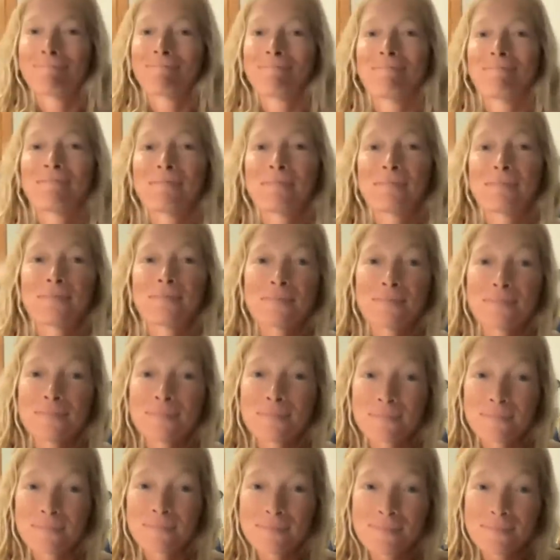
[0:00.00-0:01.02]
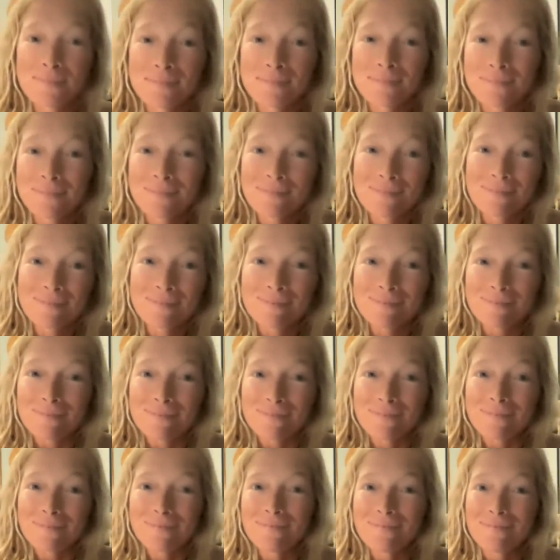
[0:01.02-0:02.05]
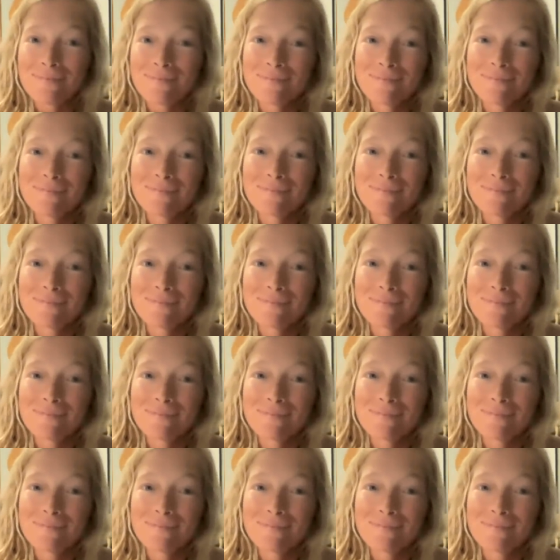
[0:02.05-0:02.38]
mm. uh, you know, those are plants that